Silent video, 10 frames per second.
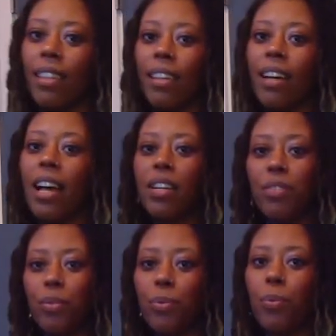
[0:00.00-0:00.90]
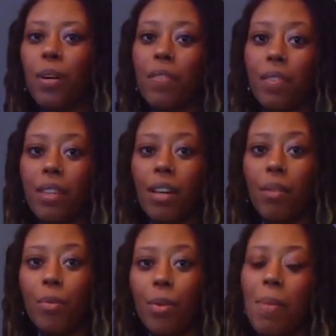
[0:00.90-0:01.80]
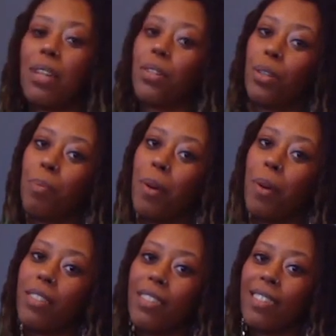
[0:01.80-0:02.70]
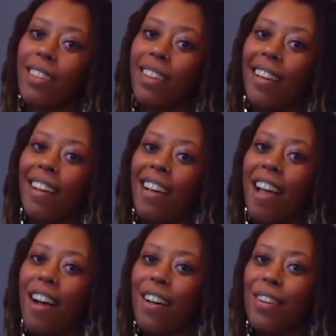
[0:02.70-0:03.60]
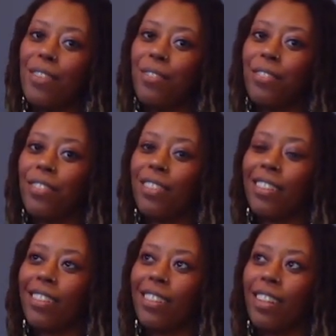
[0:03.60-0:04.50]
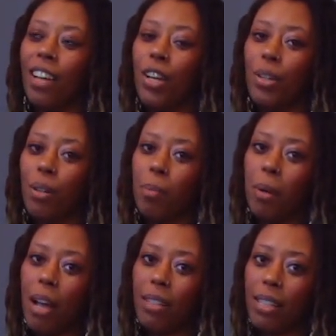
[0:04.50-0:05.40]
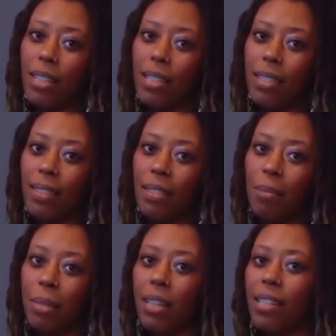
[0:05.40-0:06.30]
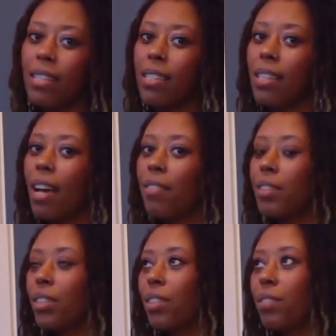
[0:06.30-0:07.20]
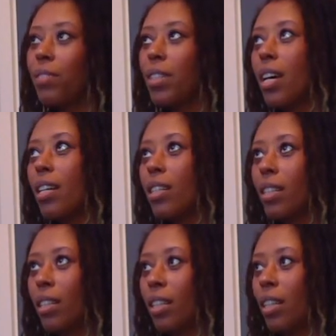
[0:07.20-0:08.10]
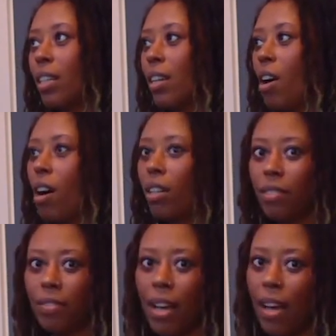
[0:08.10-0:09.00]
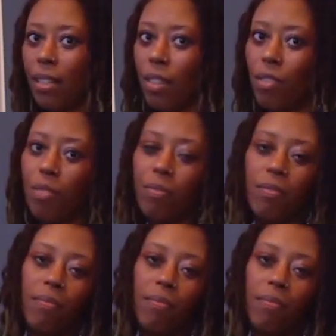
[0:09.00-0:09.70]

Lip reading: kind of one of the more magical parts of a yoga practice, because after you've done all of that and